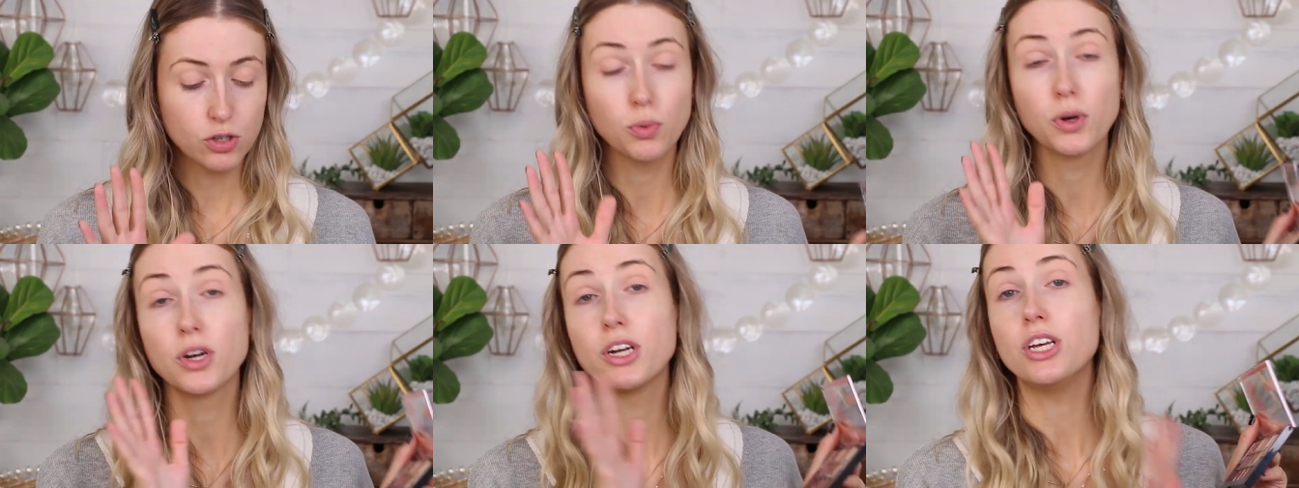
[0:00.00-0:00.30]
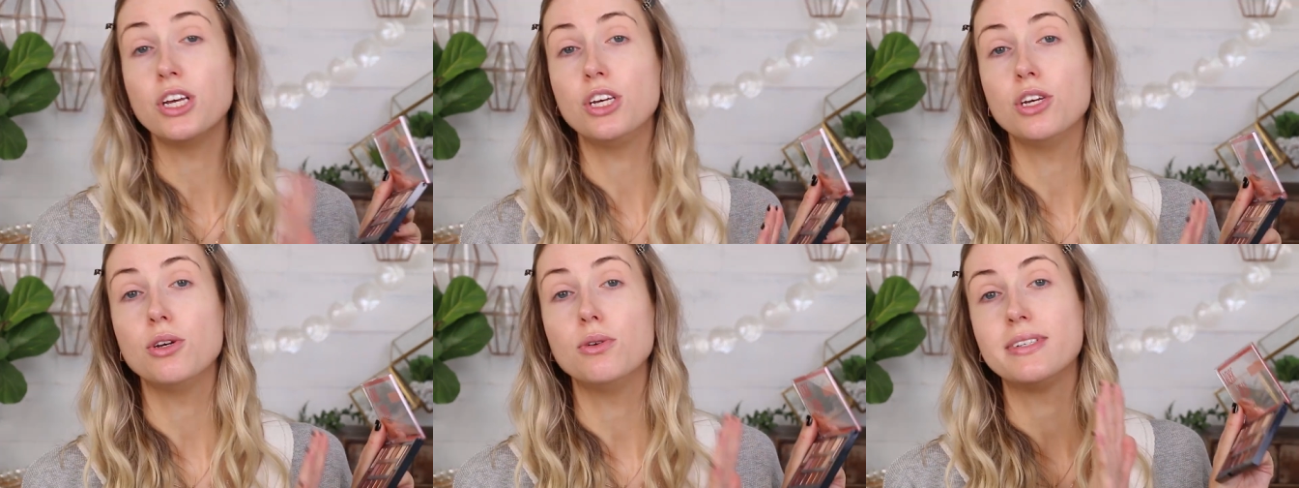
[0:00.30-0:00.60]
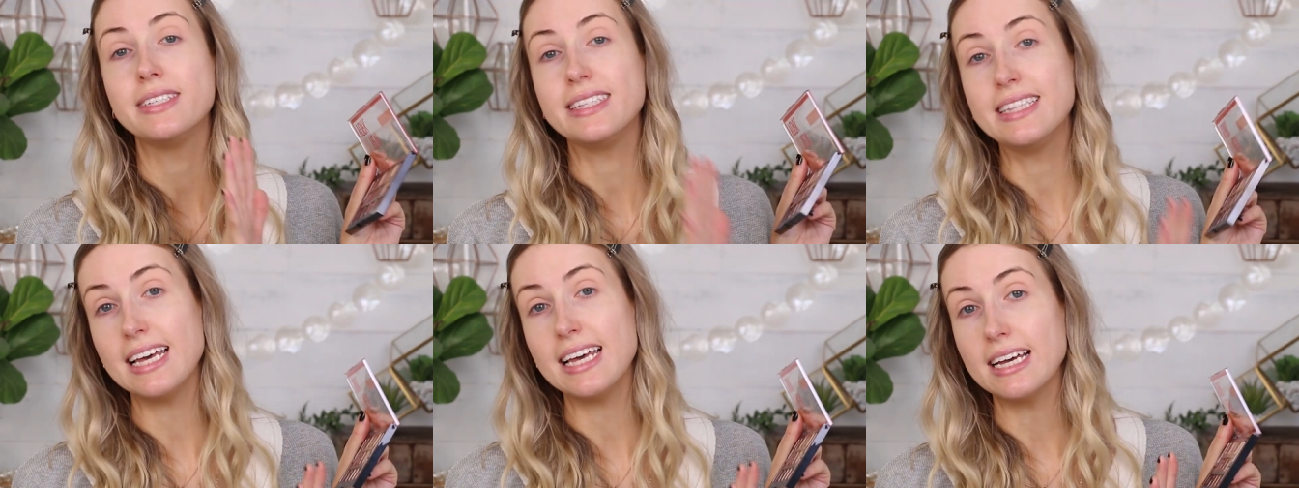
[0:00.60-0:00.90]
So we're going to
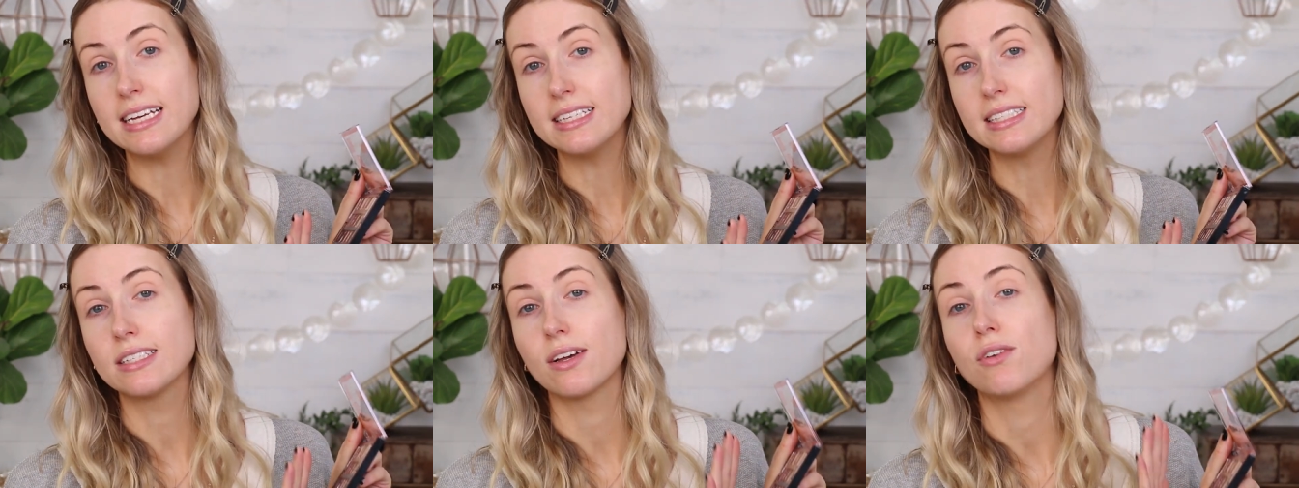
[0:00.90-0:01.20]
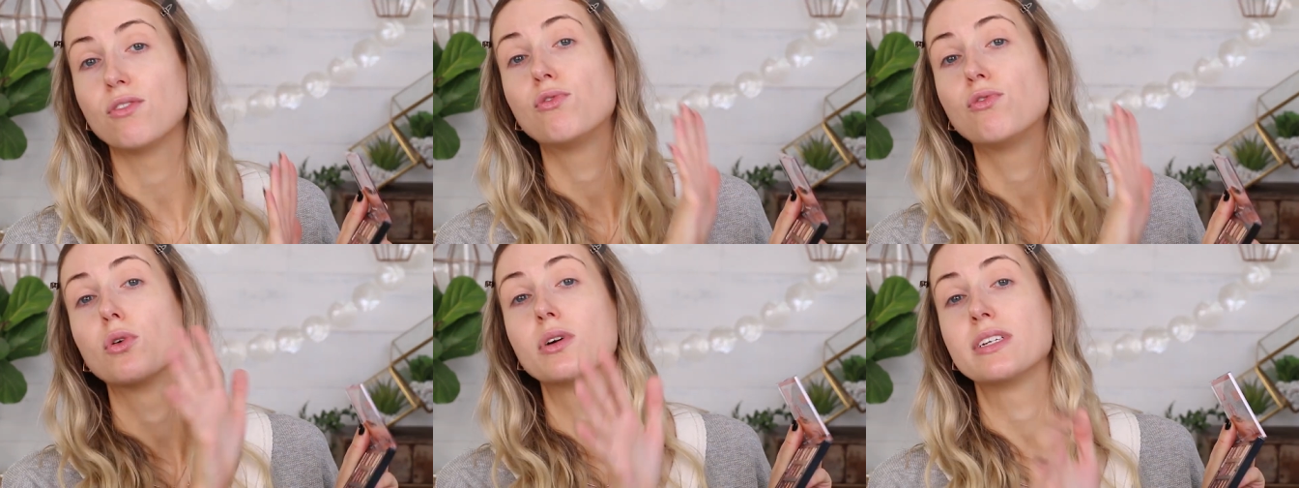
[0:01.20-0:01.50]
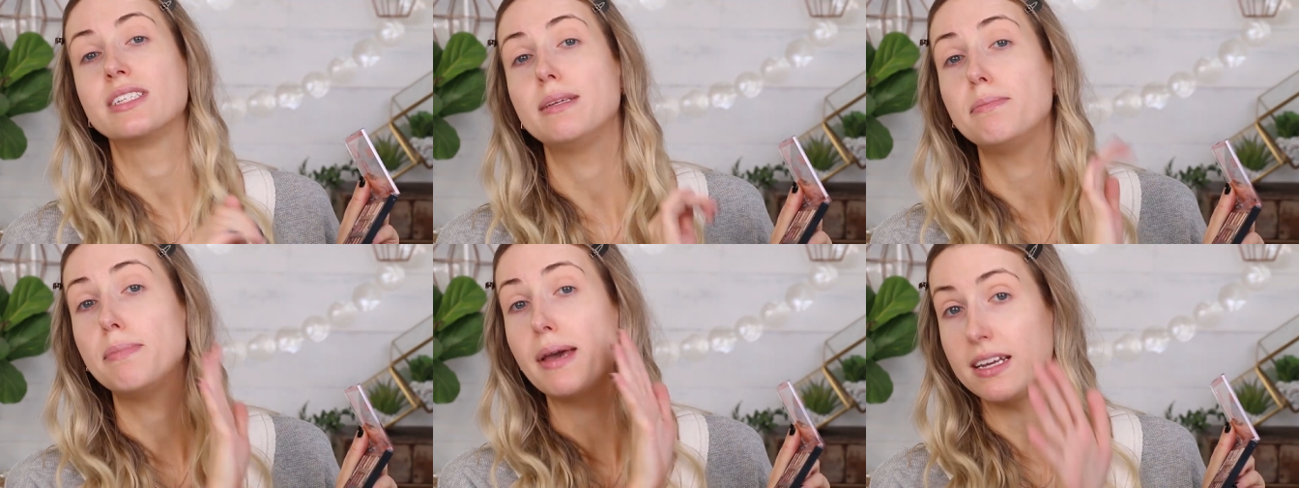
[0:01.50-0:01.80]
use this for
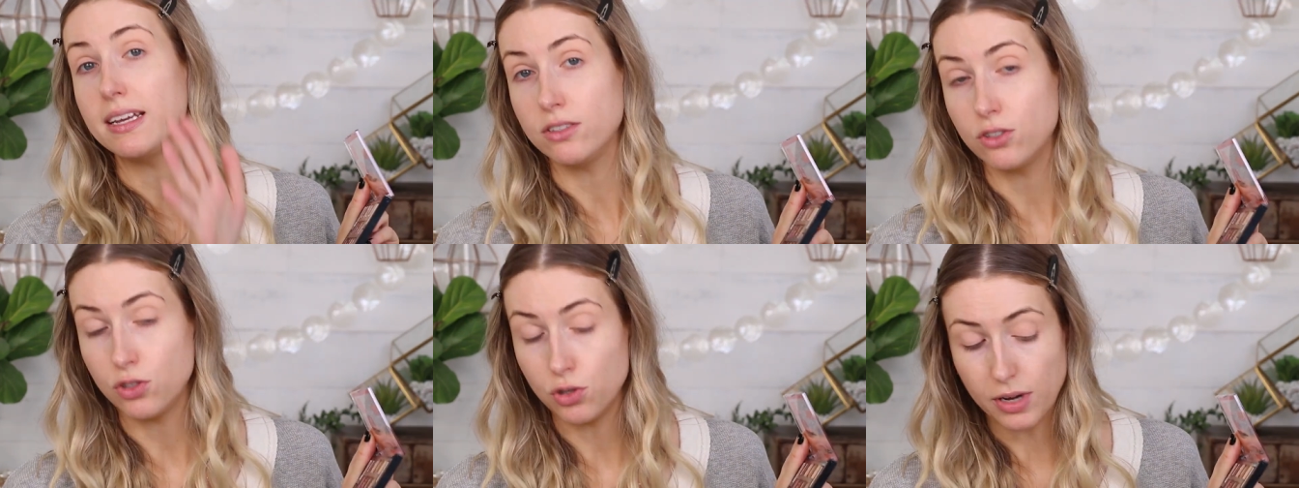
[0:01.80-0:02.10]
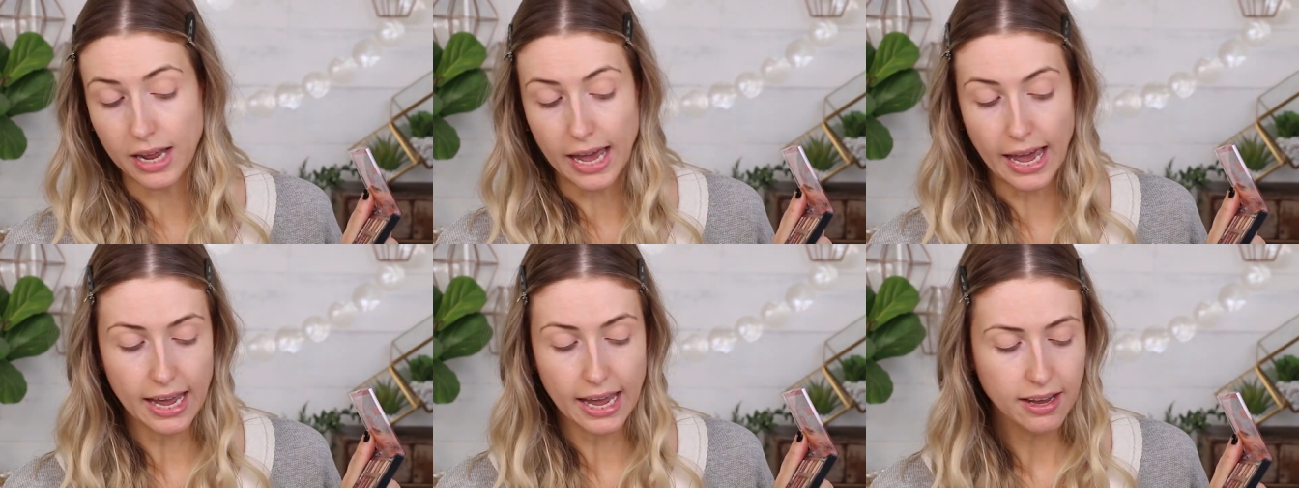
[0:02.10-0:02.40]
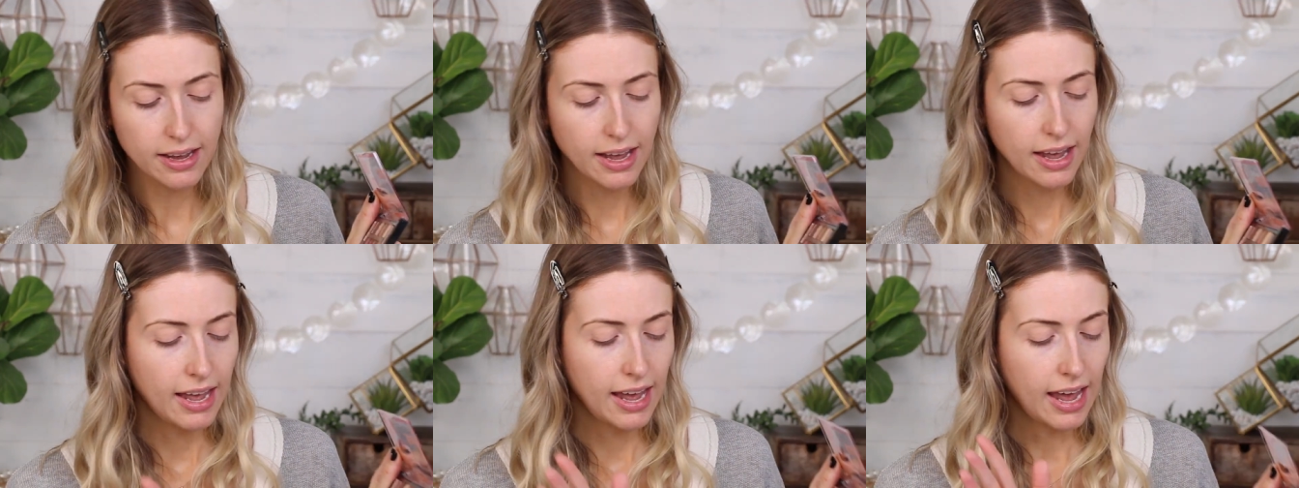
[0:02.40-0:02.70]
the base
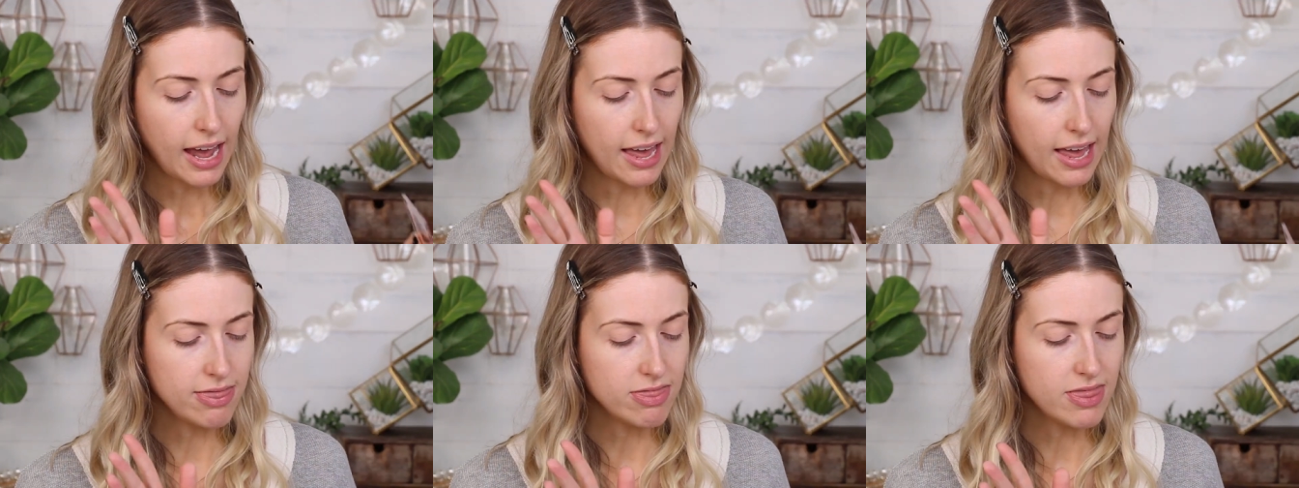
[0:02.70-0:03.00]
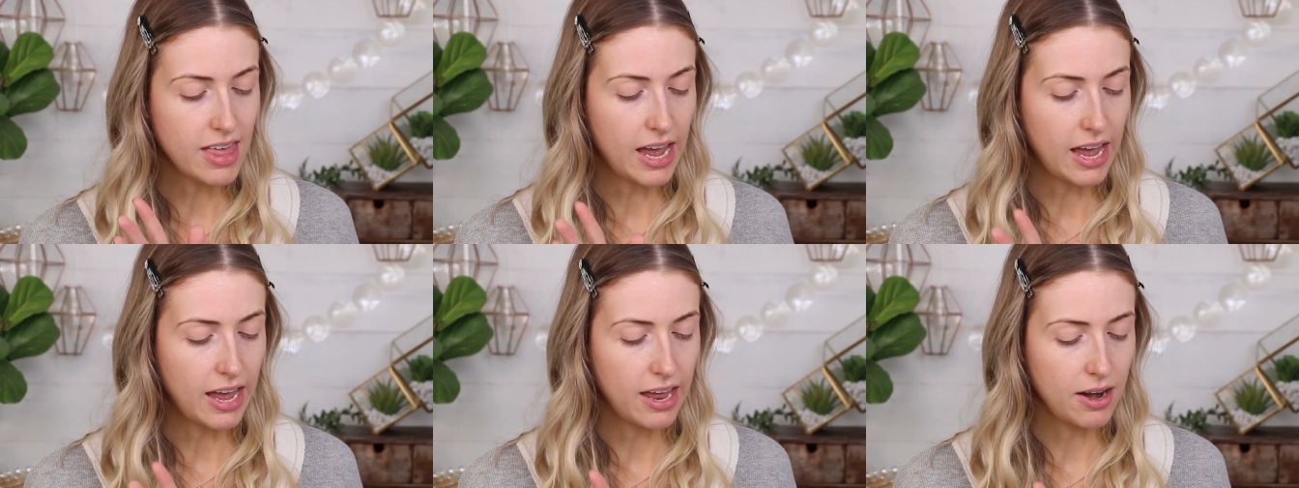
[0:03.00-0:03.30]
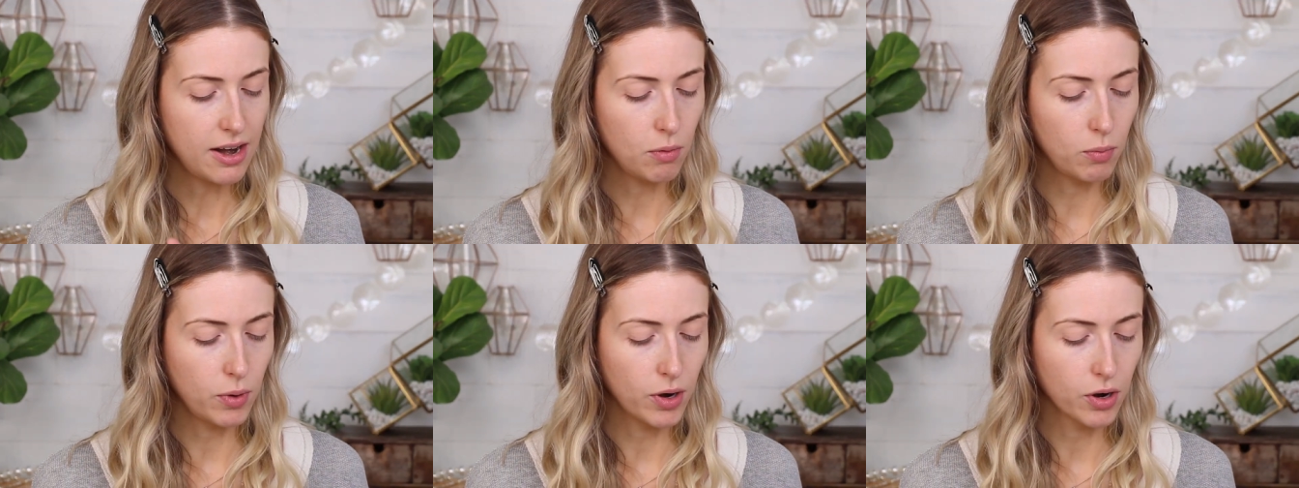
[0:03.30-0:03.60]
today, and
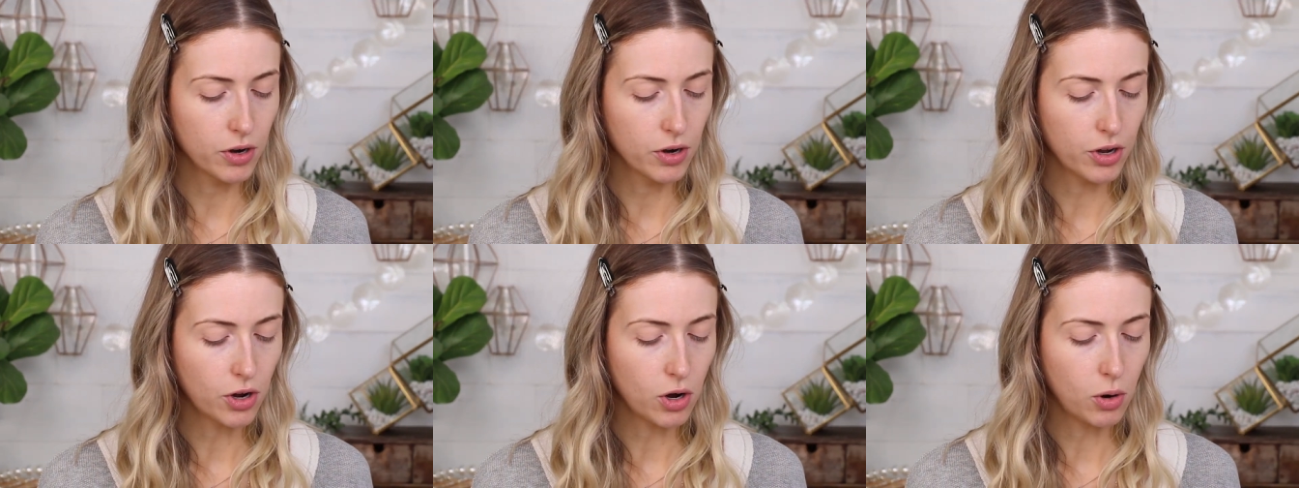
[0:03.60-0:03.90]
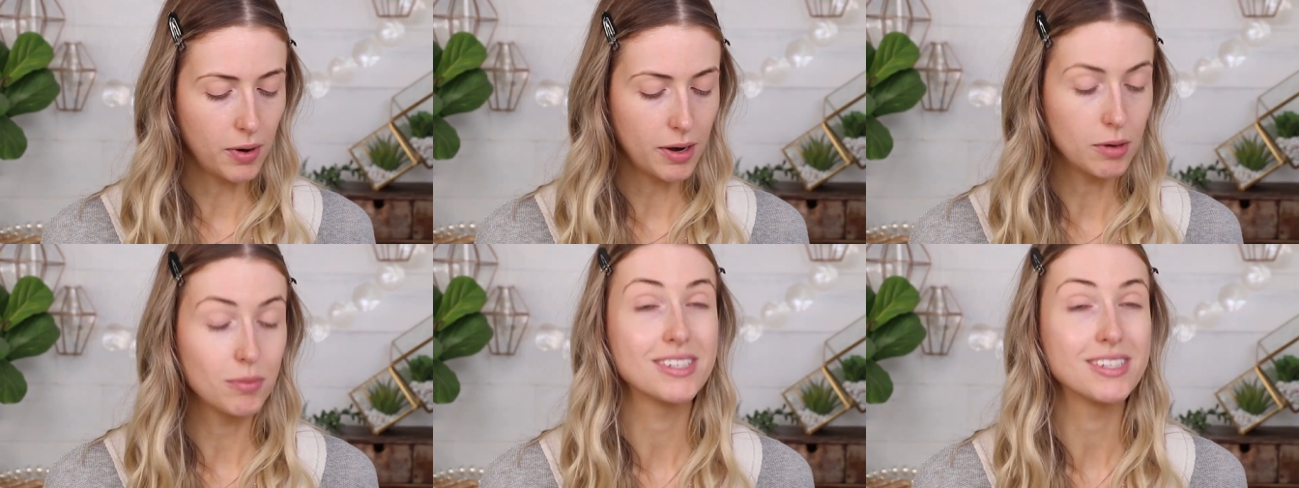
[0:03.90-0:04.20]
then we're going to go in